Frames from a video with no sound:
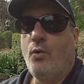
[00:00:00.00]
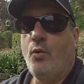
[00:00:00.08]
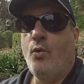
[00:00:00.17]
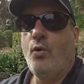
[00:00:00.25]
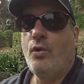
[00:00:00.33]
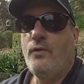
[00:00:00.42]

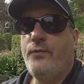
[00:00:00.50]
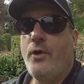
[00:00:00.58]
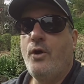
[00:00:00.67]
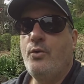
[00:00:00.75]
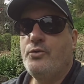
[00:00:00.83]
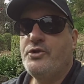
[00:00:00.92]
all of
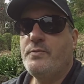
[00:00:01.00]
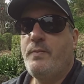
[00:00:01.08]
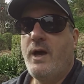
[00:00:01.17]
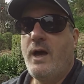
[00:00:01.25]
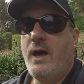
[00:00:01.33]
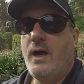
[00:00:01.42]
those
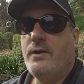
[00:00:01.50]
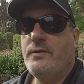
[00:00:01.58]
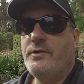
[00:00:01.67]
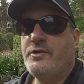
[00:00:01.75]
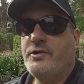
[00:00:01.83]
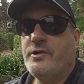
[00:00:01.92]

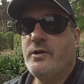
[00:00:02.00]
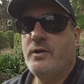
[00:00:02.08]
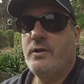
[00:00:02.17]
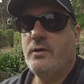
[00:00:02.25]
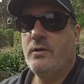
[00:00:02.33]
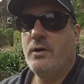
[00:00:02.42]
paths,
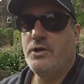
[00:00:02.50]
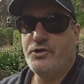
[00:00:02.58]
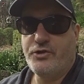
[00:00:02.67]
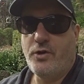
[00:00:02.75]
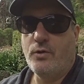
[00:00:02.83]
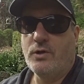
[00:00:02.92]

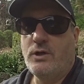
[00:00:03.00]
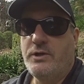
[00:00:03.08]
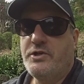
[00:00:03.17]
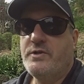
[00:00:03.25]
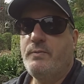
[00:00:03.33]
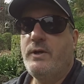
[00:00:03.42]
historically
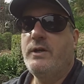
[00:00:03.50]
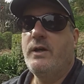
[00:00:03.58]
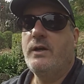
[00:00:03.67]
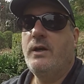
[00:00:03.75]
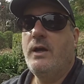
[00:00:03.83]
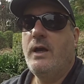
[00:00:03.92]

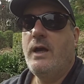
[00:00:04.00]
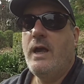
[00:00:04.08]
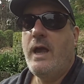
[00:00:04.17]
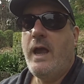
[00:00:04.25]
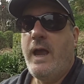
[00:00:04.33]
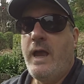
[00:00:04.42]
speaking,
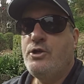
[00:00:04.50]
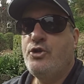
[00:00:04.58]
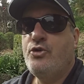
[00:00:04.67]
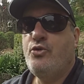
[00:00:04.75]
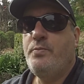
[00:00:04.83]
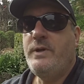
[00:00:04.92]
had
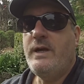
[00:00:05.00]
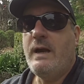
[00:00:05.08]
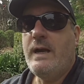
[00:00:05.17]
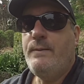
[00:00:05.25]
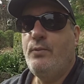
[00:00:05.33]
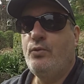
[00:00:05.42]
to be
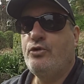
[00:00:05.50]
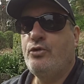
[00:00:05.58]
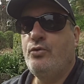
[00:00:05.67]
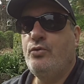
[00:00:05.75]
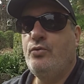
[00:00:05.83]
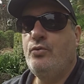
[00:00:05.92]
able
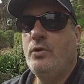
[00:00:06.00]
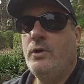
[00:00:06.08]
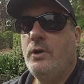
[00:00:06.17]
to